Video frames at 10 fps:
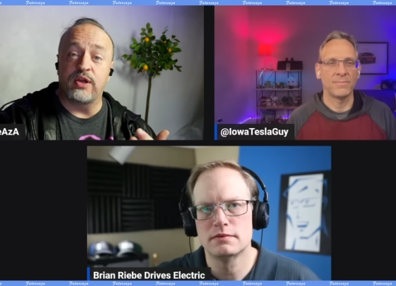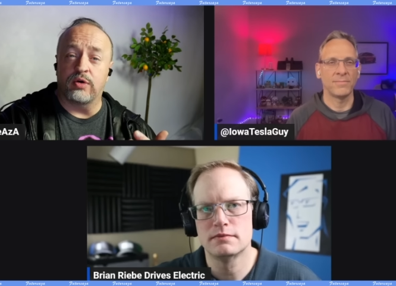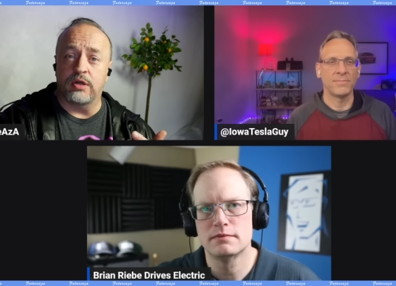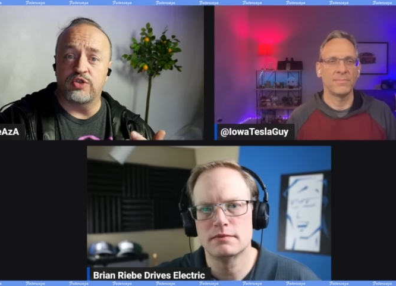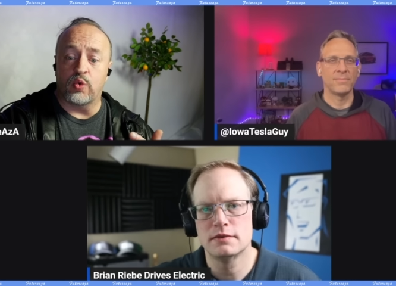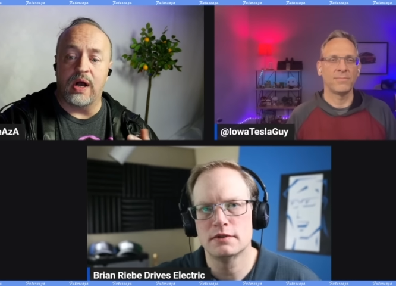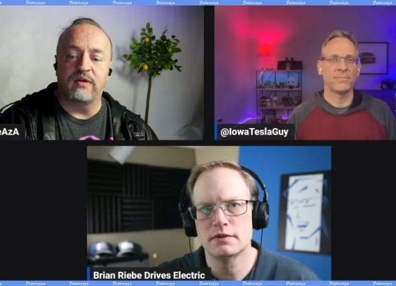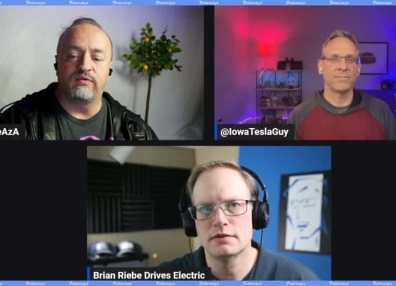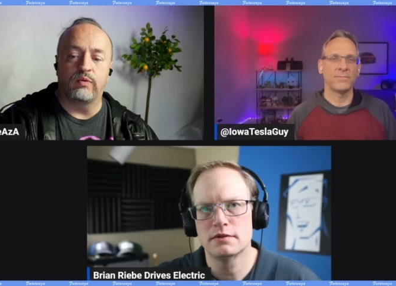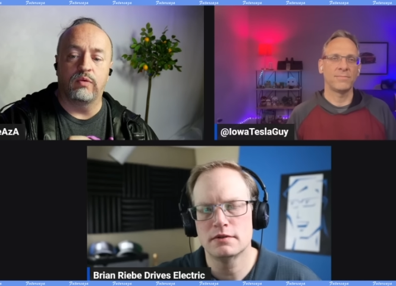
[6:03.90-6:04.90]
Speaker 1: that you're on
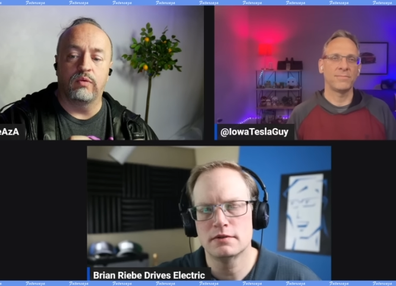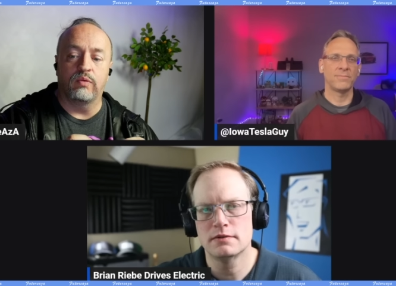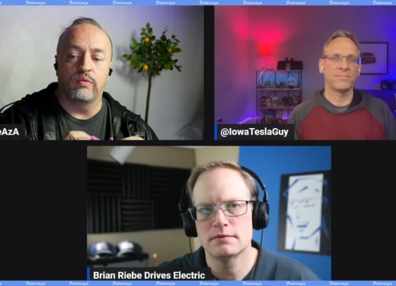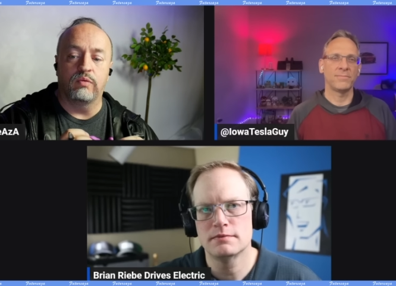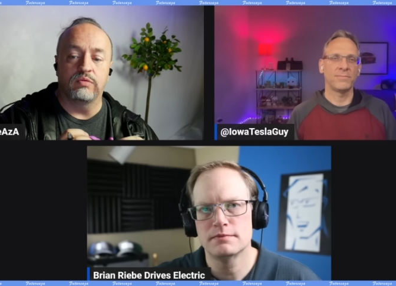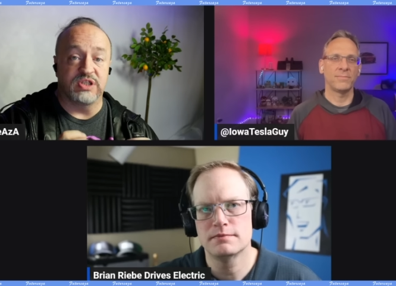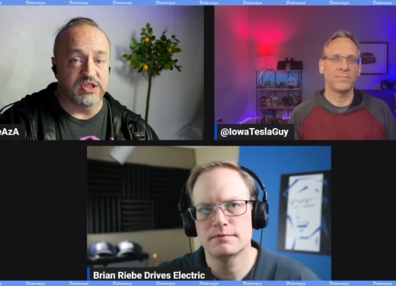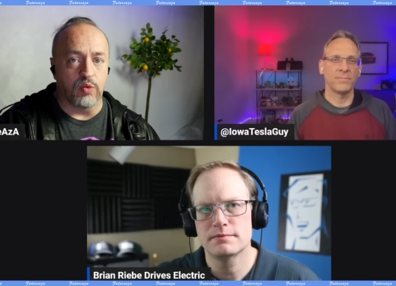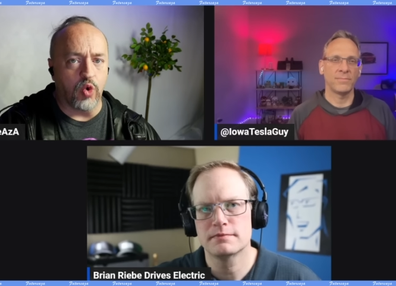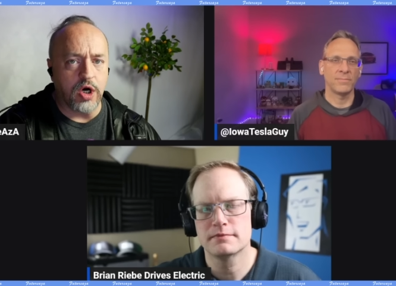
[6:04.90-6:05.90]
12, does it